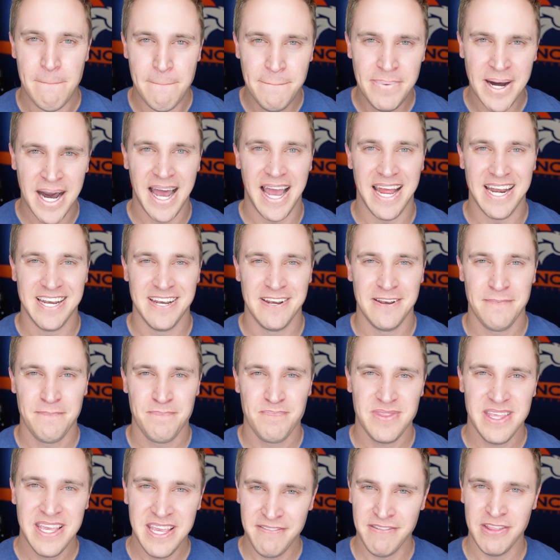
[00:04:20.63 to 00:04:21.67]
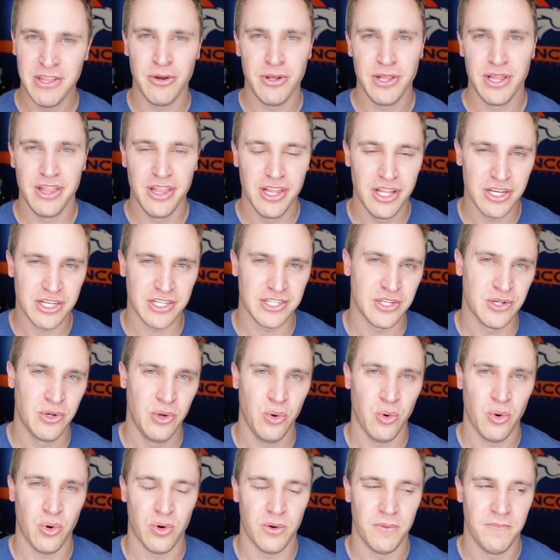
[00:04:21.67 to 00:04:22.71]
But even though it looks
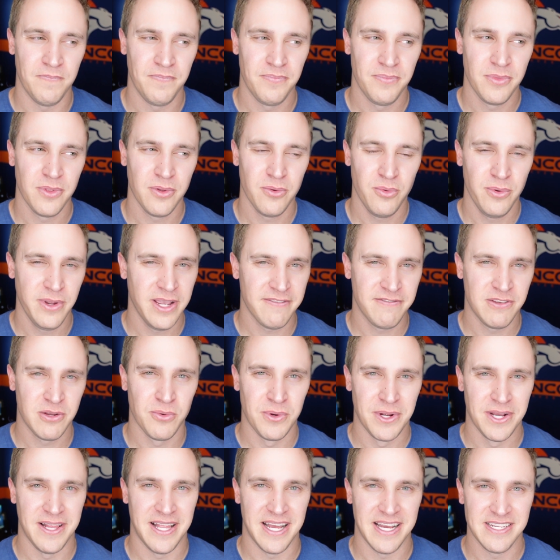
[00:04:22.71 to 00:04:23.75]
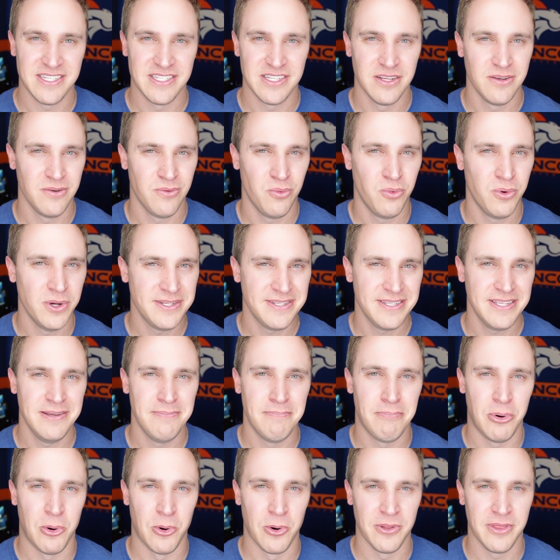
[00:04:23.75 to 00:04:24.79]
cool, we have to realize what's the
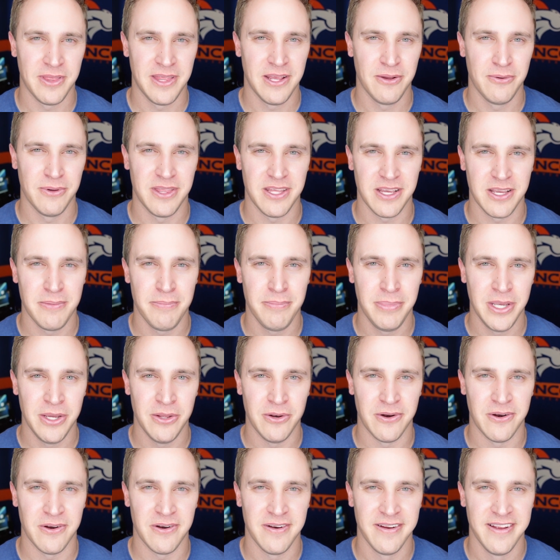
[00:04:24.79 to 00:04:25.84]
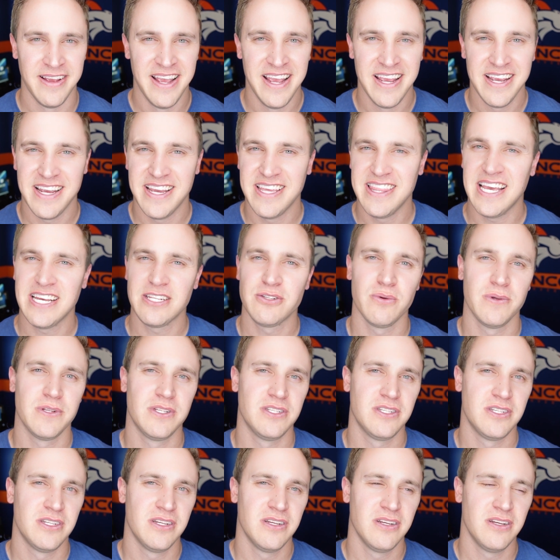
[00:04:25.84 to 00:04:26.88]
important thing with the computer, and that's
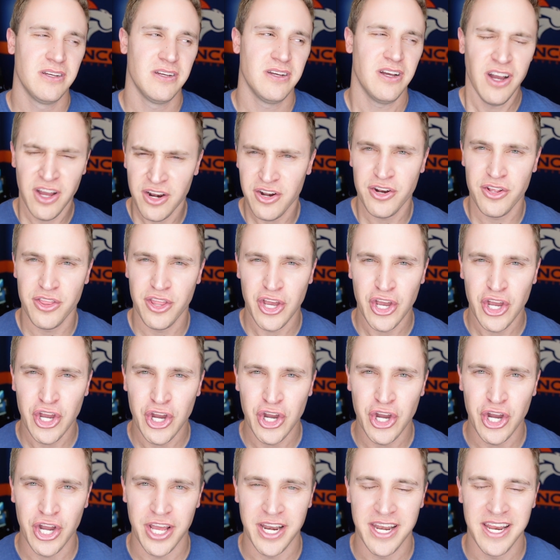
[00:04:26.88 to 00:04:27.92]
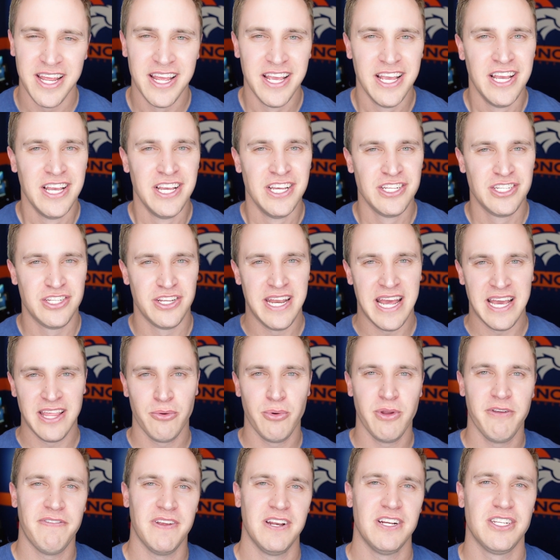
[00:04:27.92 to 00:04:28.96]
what's under the hood. So now that
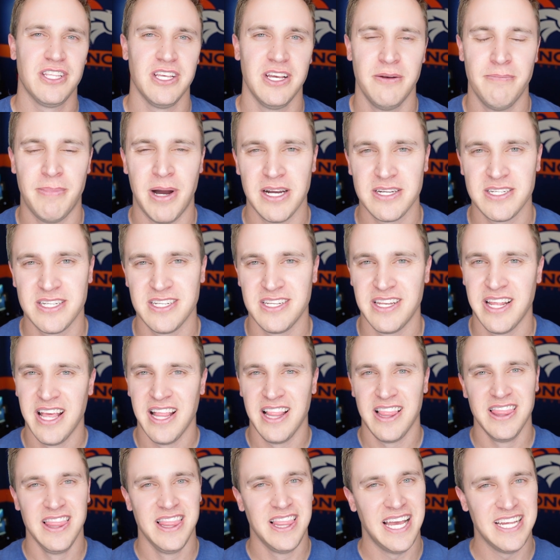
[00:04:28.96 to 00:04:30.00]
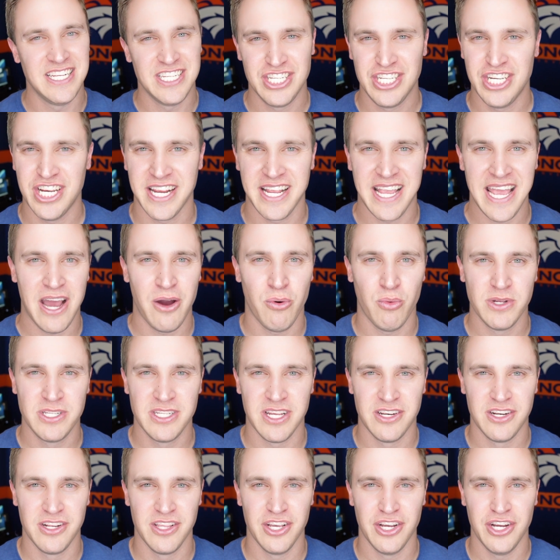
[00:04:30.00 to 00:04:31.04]
we finished the unboxing, let's check out what's
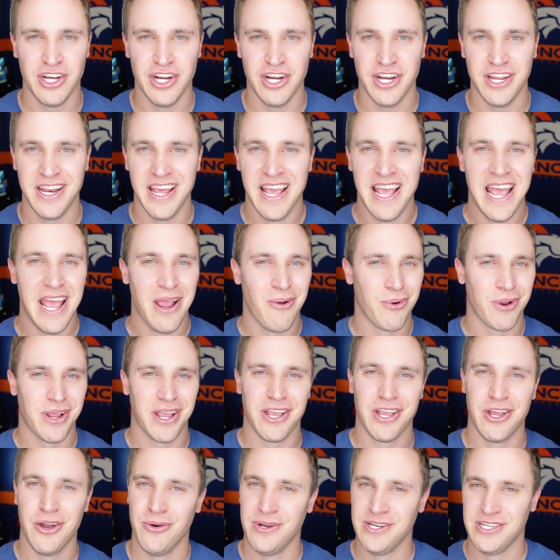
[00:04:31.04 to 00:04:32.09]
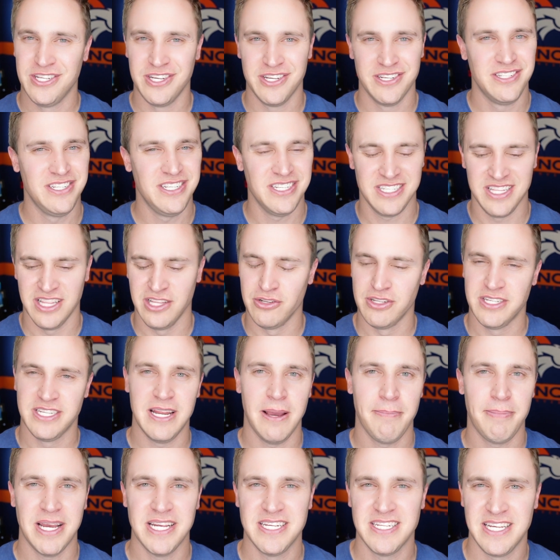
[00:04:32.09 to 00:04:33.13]
under the hood. And we're gonna go into just a little
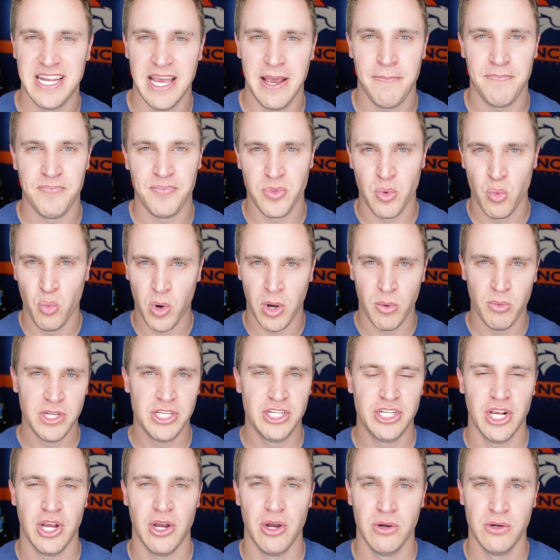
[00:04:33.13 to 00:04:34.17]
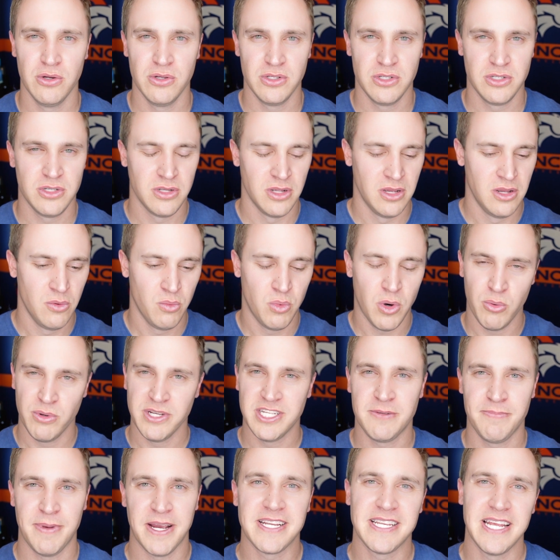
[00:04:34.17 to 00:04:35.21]
step-by-step, what we chose, what we
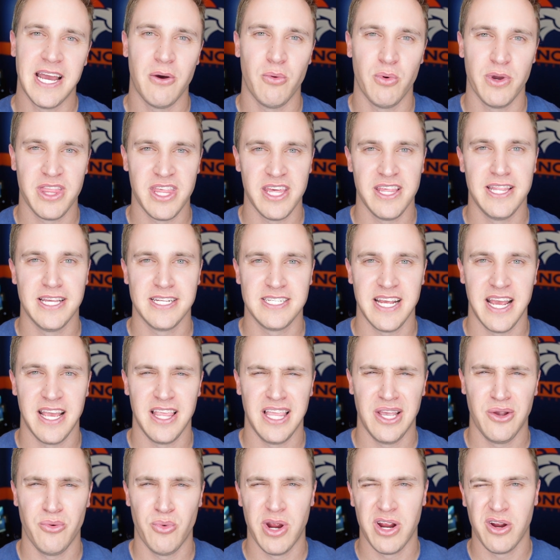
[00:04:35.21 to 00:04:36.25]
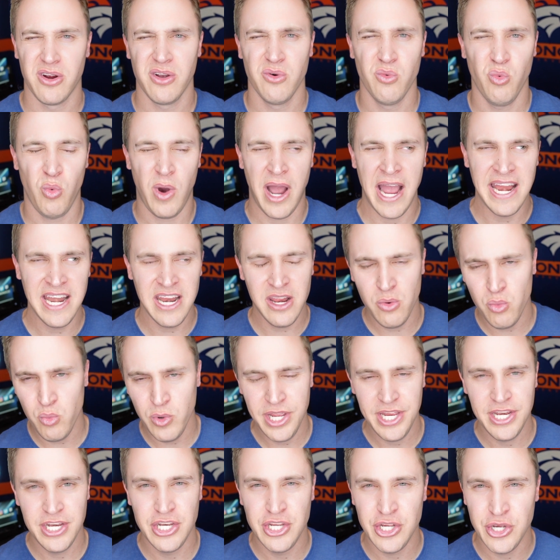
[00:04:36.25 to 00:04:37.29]
spec'd out within this Alienware, why did
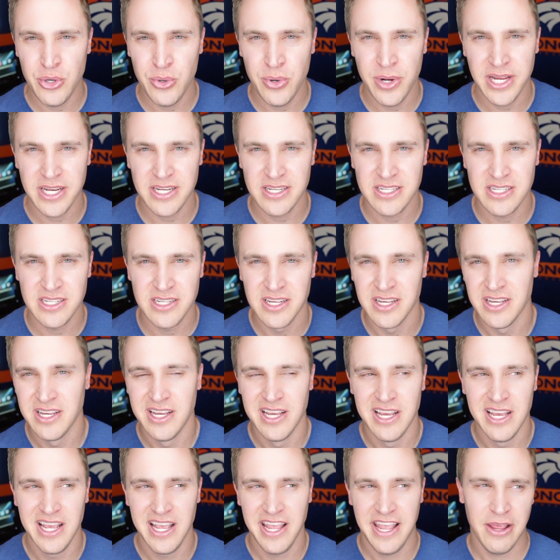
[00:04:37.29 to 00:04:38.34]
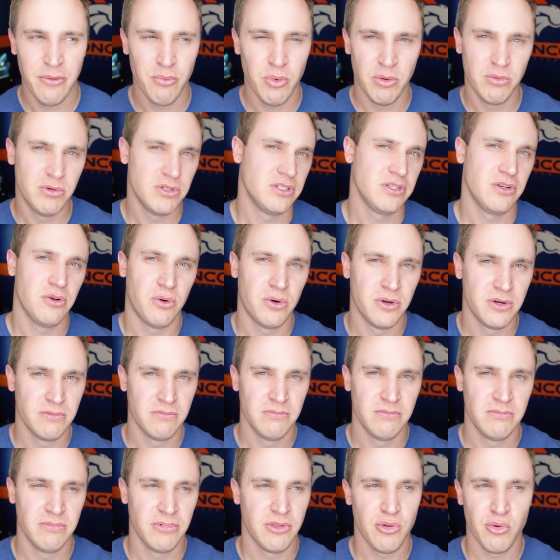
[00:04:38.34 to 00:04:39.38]
we do it, and what was
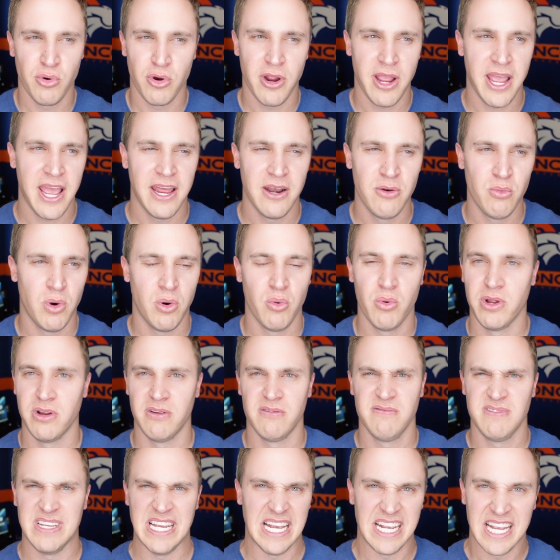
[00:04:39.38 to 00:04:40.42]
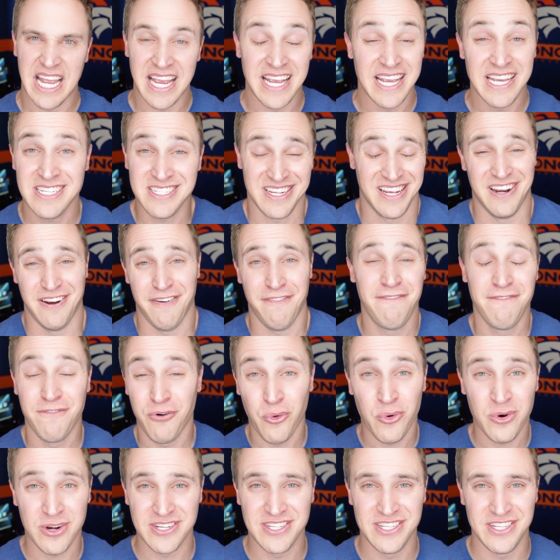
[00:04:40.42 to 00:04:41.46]
going through our head and what we were, I guess, kind of
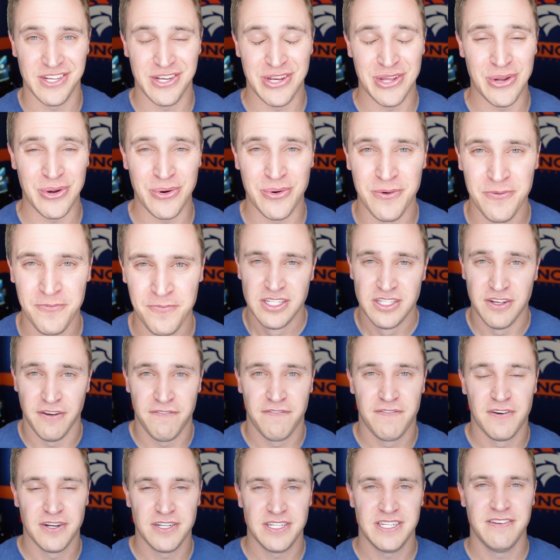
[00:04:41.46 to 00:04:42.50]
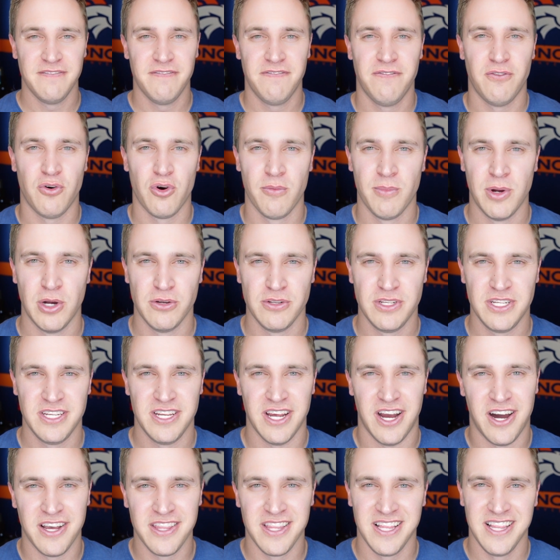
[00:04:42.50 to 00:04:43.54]
forced to do. So first and foremost
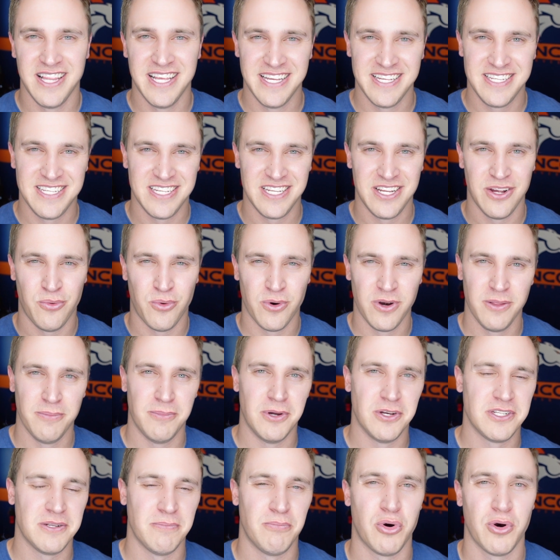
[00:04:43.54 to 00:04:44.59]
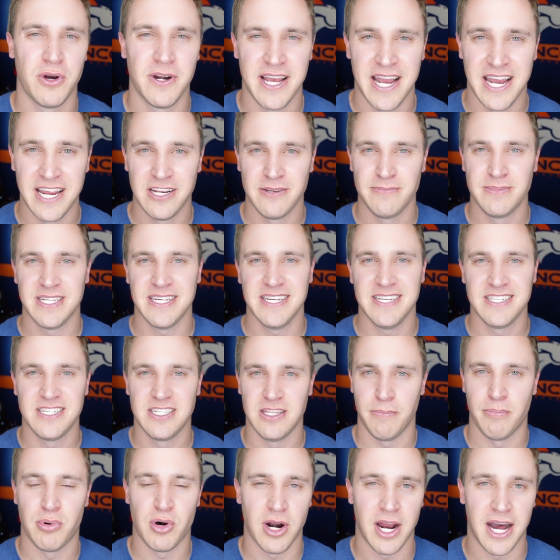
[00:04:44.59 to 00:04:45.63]
on the list, one of the most important items is
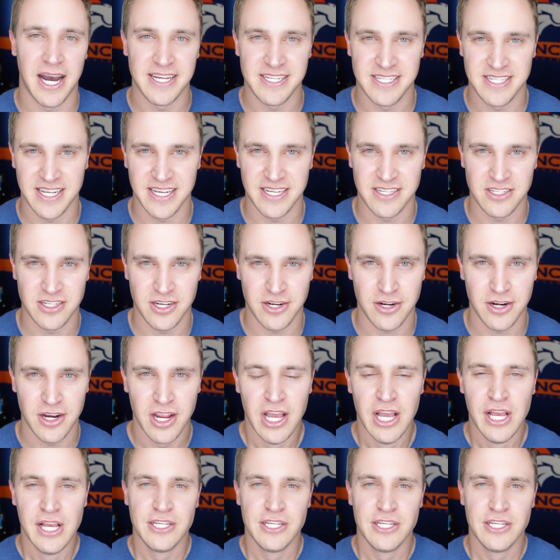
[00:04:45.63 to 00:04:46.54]
the processor.